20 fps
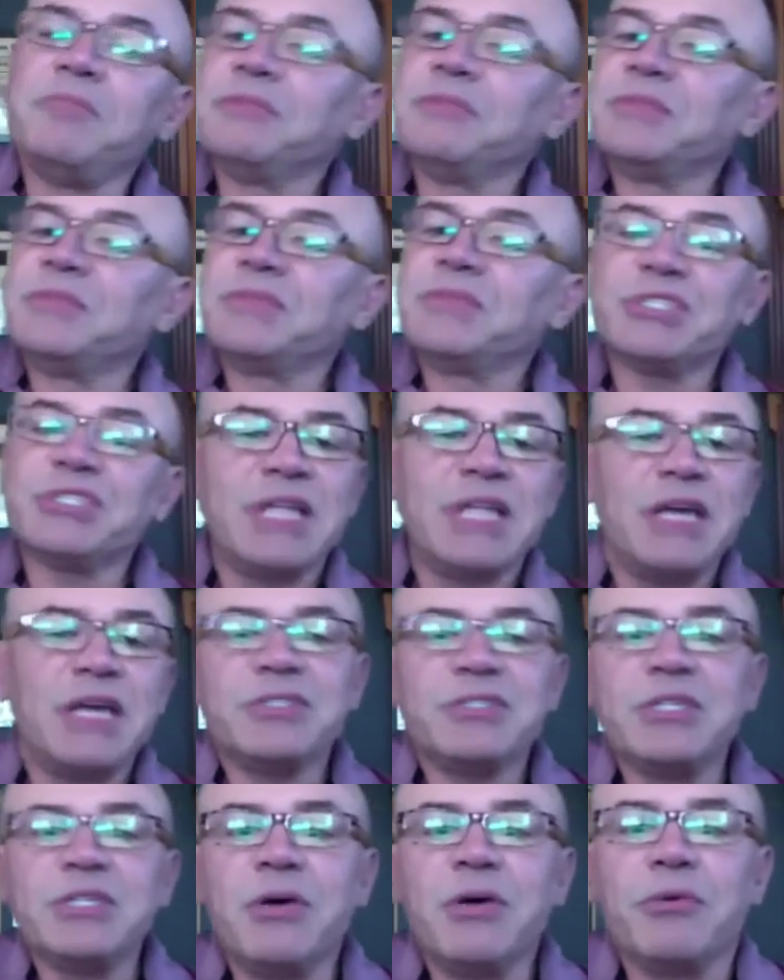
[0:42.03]
Just let
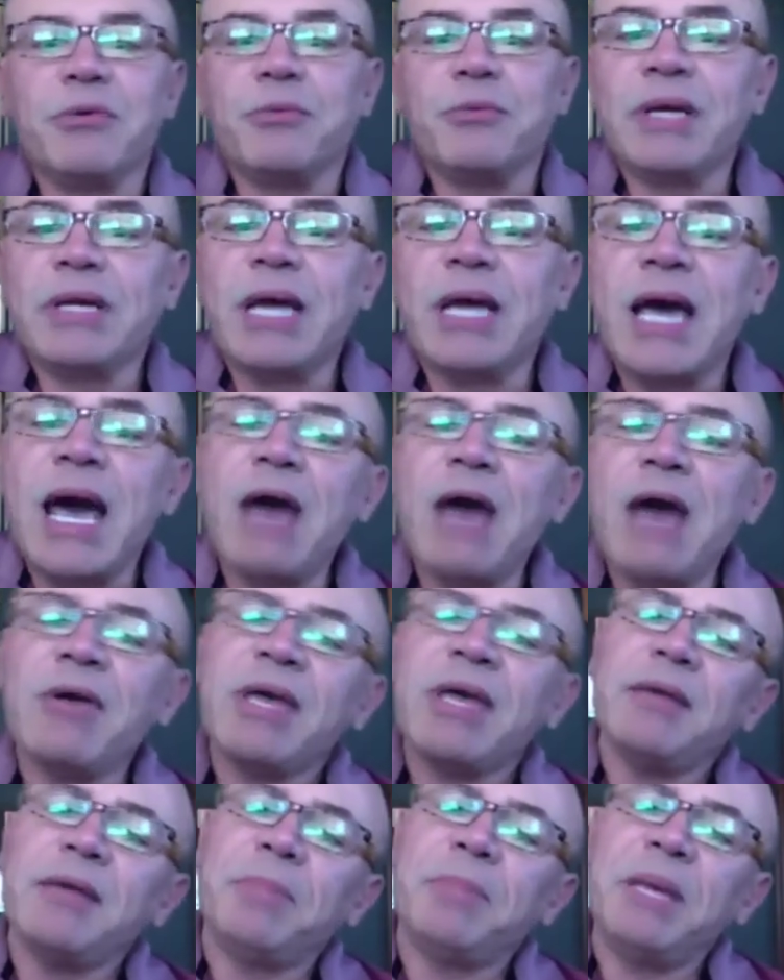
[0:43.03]
us know, how
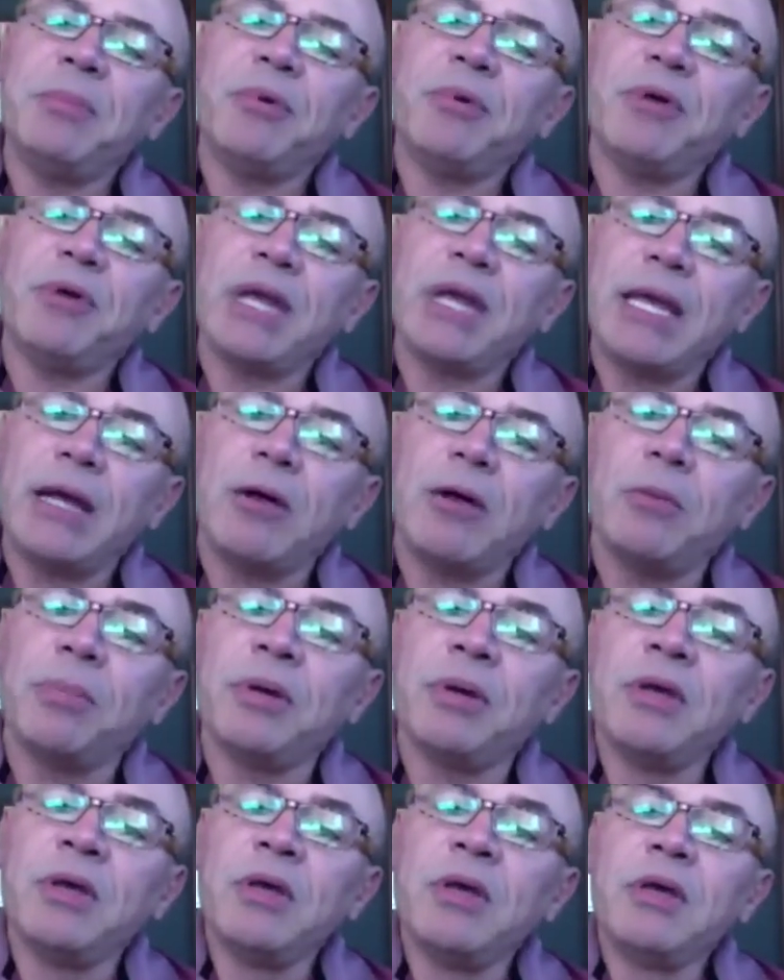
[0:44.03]
can people help
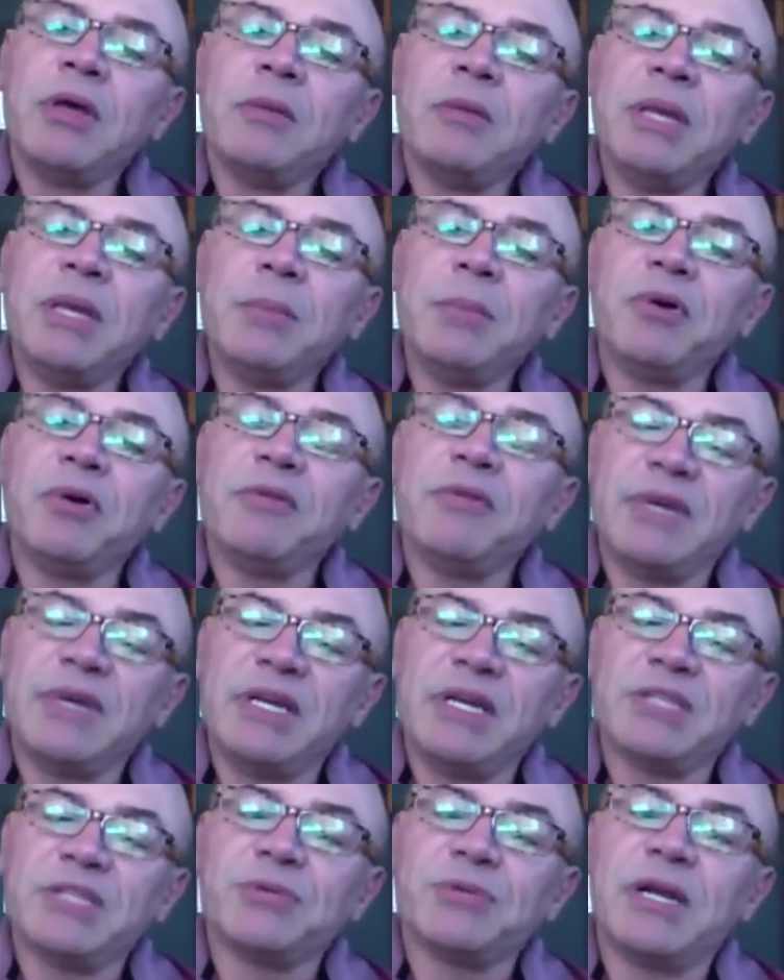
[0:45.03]
people in
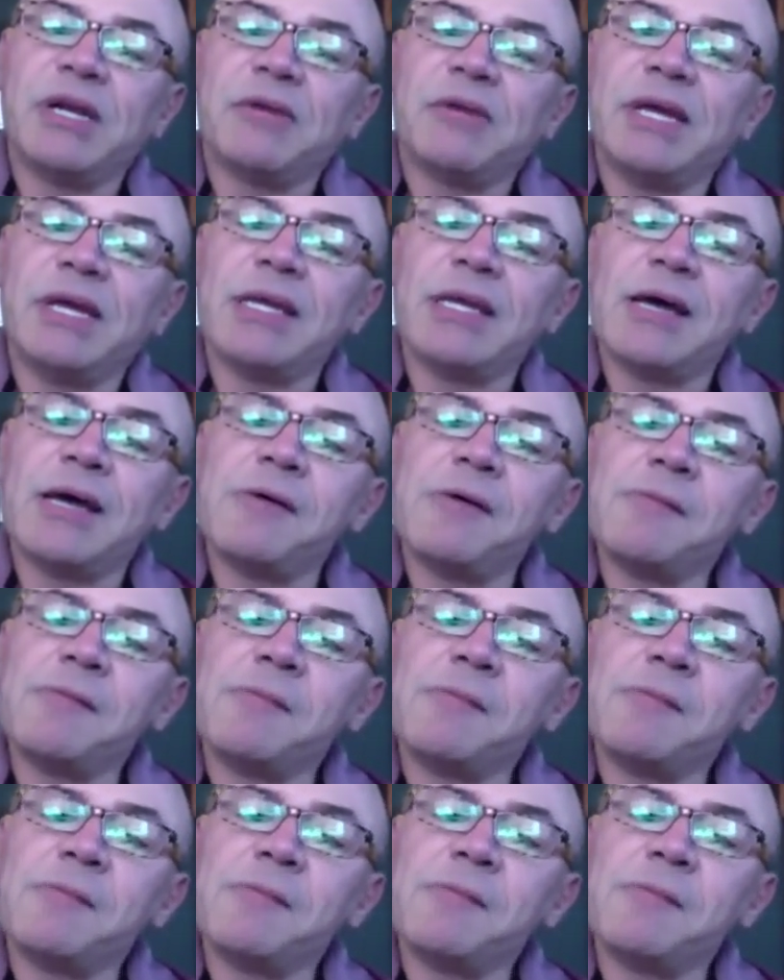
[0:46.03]
Venezuela right now?